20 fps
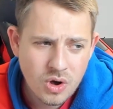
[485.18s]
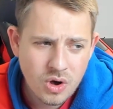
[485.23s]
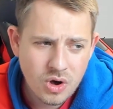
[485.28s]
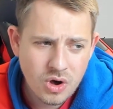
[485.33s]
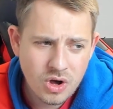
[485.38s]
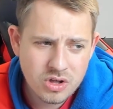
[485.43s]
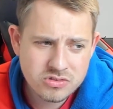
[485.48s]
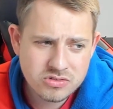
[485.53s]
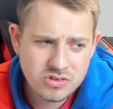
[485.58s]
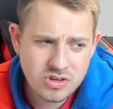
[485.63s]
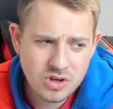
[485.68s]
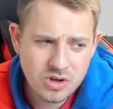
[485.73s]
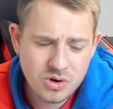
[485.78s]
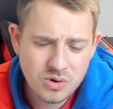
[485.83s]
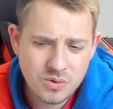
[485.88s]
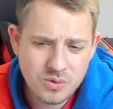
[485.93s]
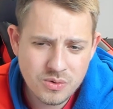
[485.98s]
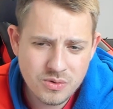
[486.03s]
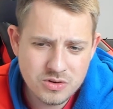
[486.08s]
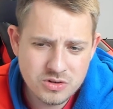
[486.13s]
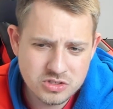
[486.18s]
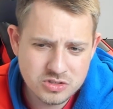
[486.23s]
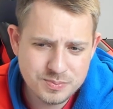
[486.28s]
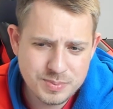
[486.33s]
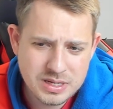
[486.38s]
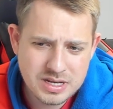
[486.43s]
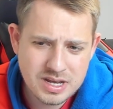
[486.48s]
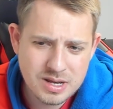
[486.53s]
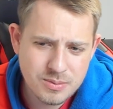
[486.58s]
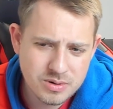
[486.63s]
Also, just
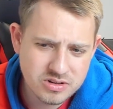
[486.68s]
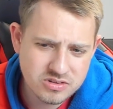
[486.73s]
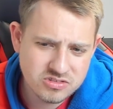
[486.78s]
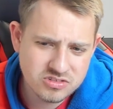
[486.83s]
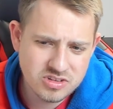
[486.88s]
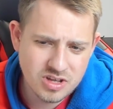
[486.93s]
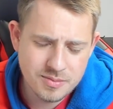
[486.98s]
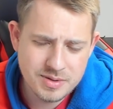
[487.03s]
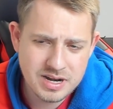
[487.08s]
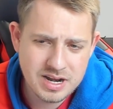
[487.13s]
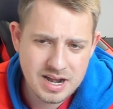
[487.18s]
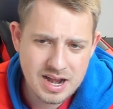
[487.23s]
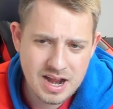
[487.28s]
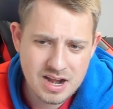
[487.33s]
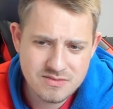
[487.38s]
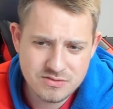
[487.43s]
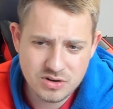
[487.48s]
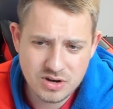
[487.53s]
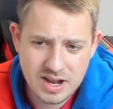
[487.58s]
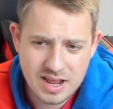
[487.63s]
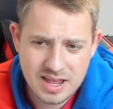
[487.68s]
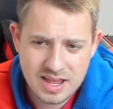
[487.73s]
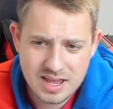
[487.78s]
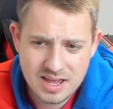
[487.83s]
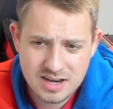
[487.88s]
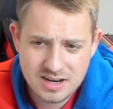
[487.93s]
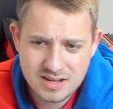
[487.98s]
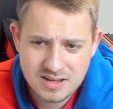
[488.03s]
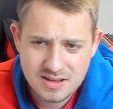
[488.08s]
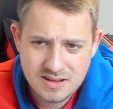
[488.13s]
being able to summon it out of your
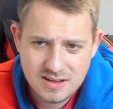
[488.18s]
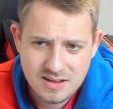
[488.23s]
hand